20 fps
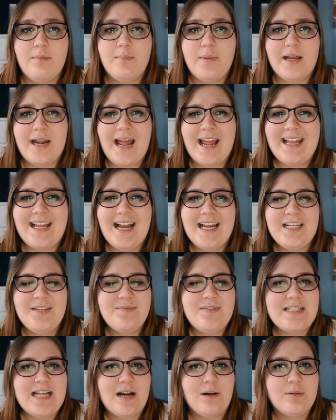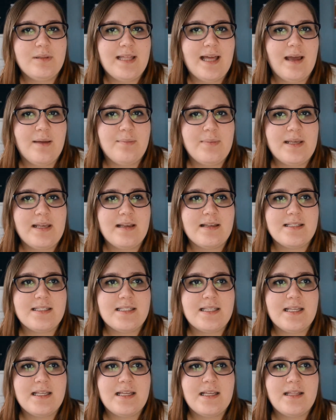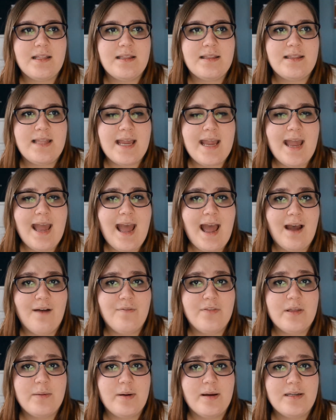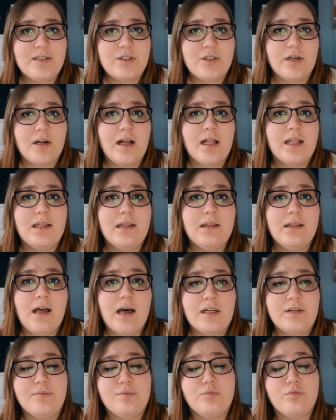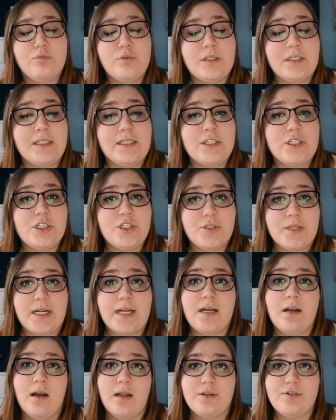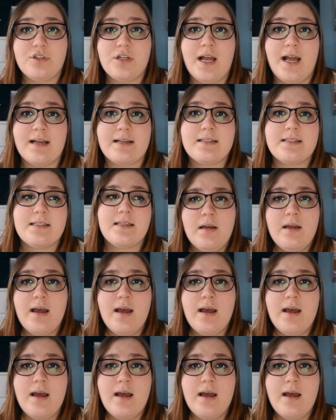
But I kind of doubt that because they have them under a lot of really strict contracts.